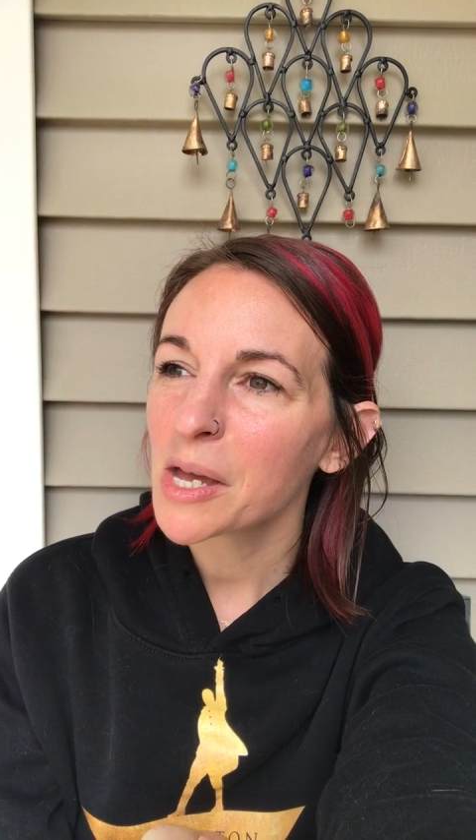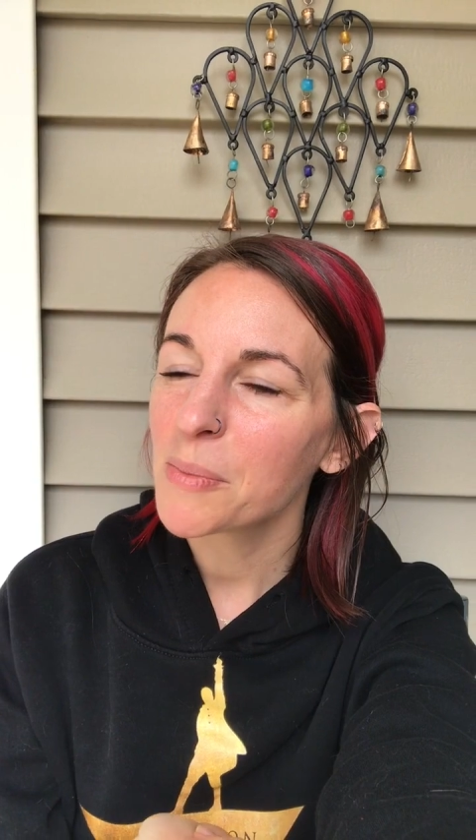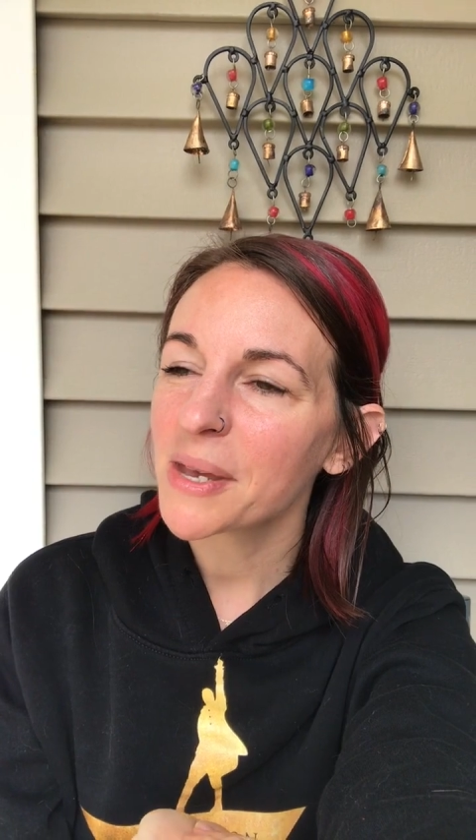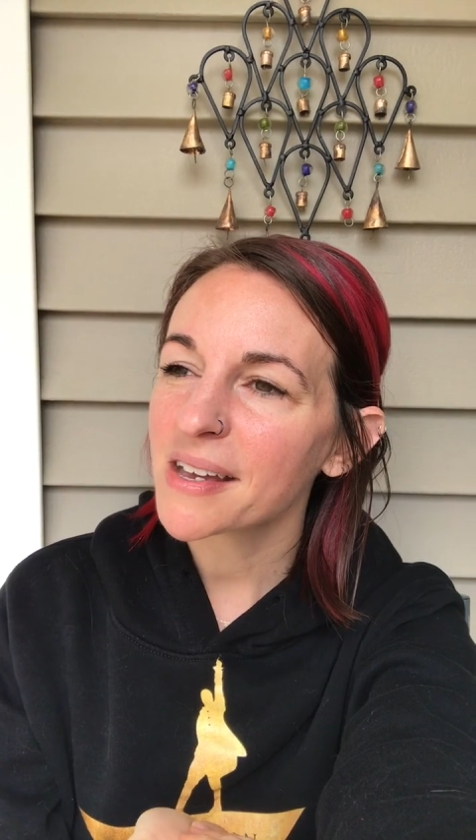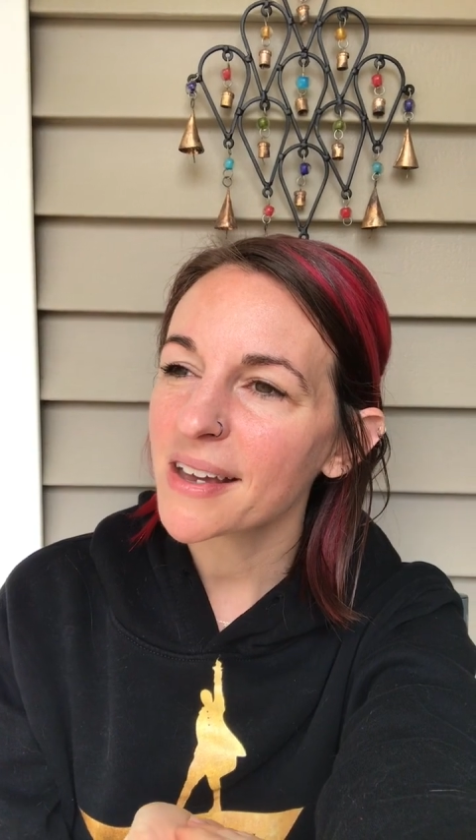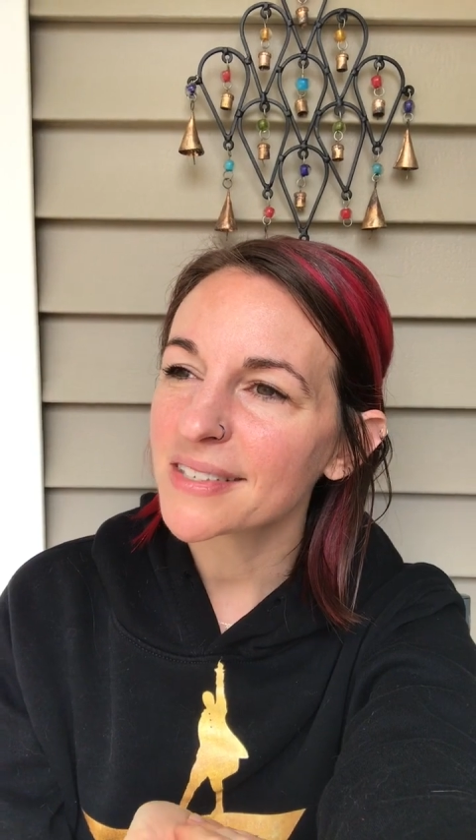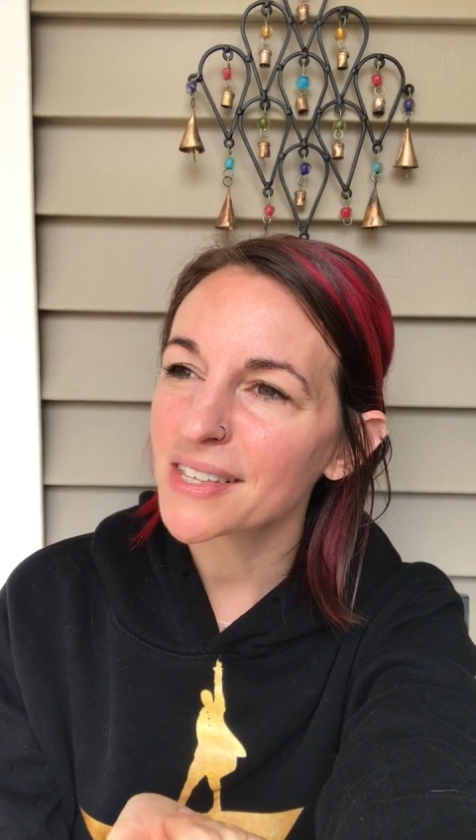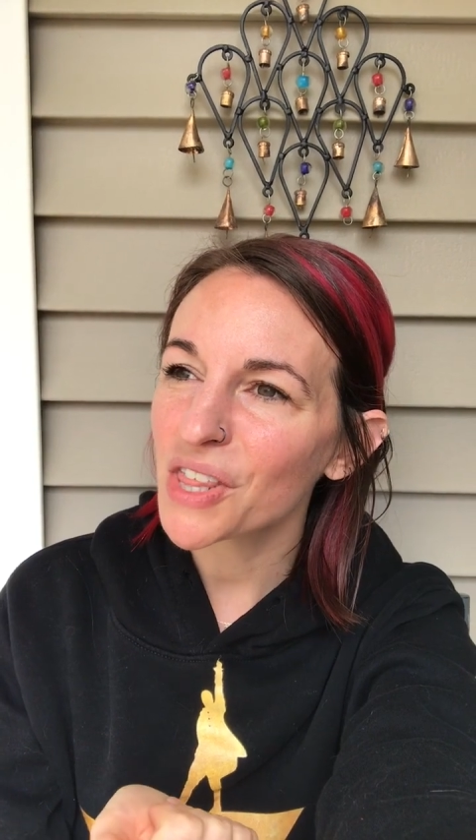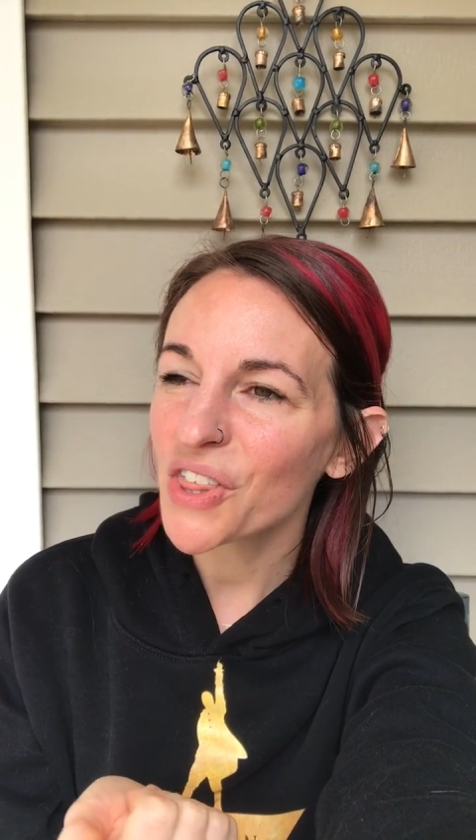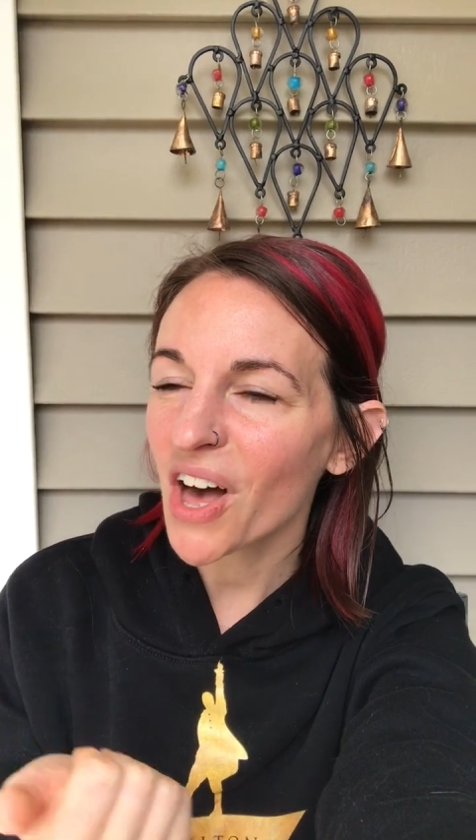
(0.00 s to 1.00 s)
because
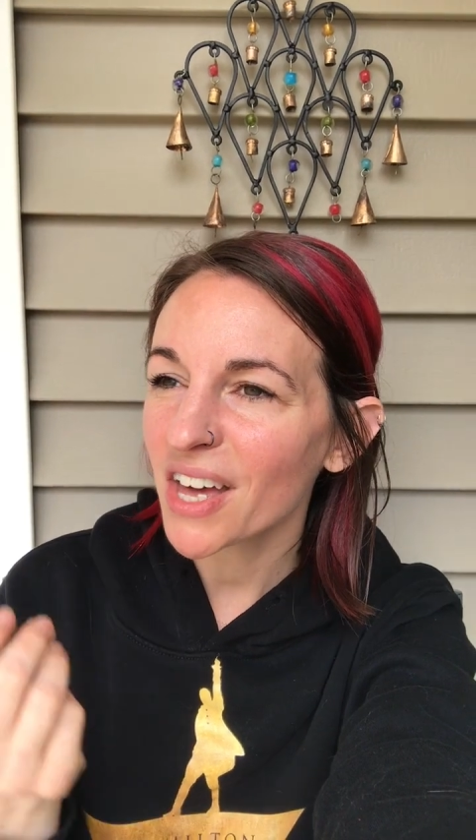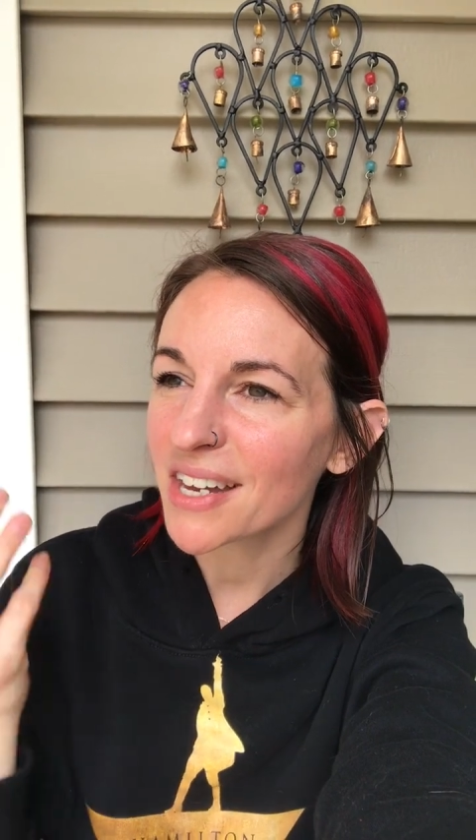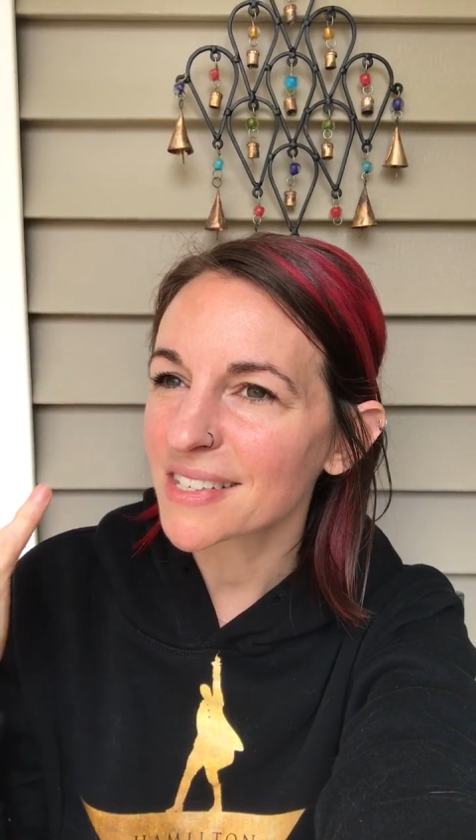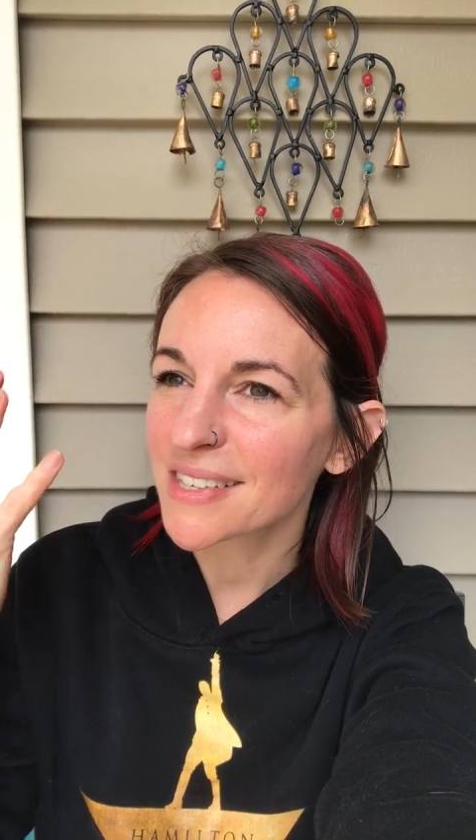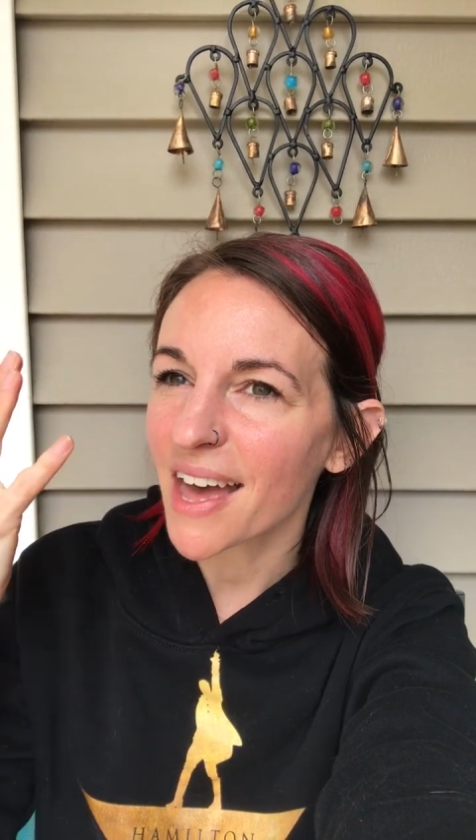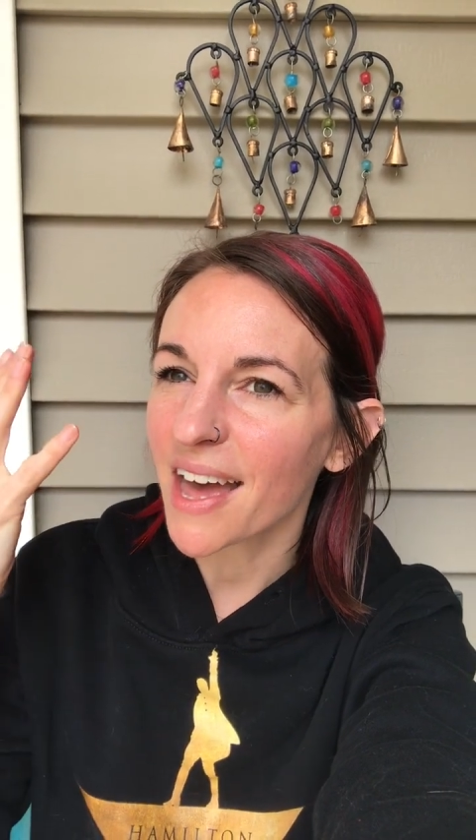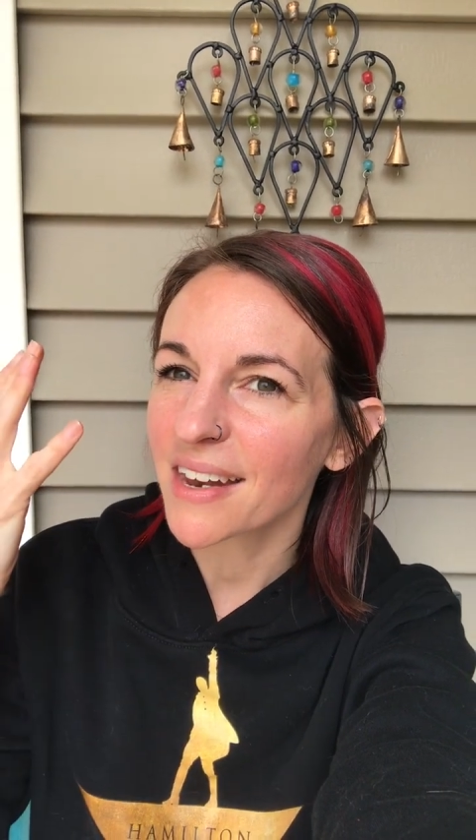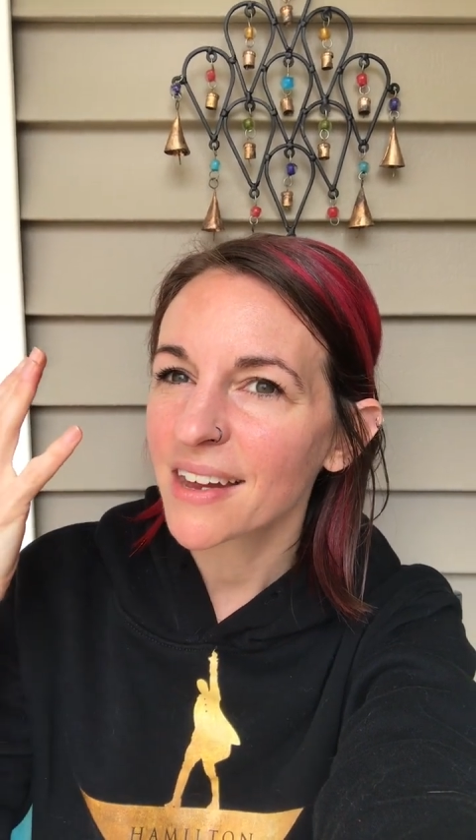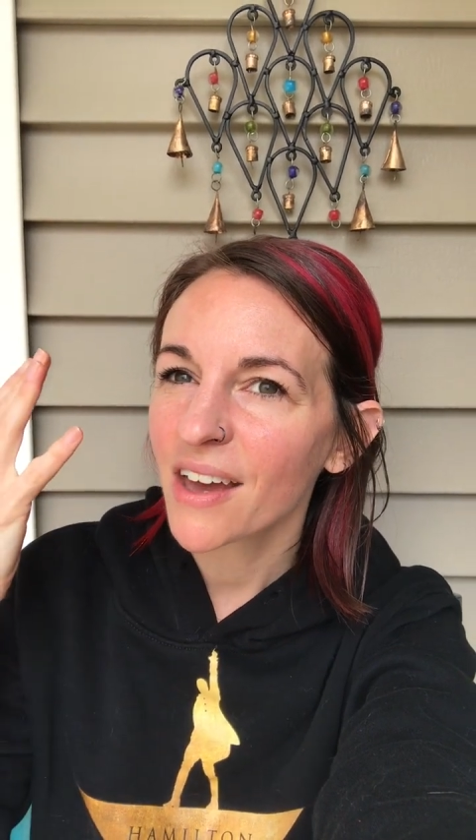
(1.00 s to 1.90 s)
the thought is that